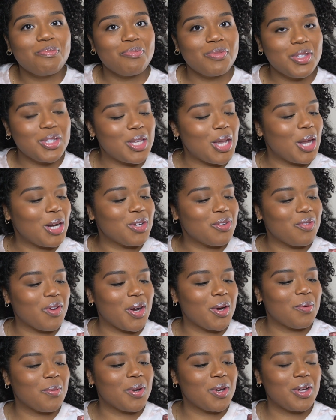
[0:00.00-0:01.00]

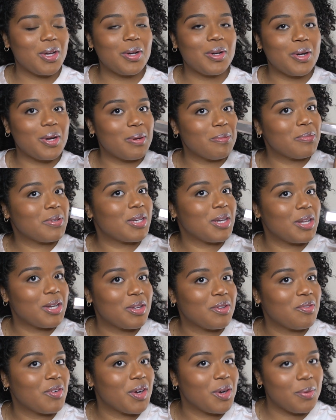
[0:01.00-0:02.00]
Satisfied with it. I'm
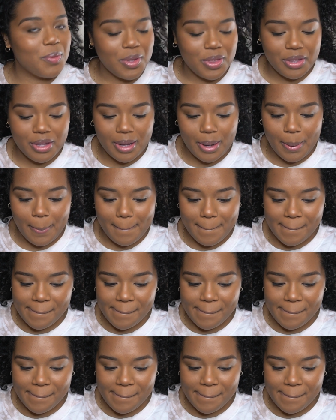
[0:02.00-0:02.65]
satisfied with it.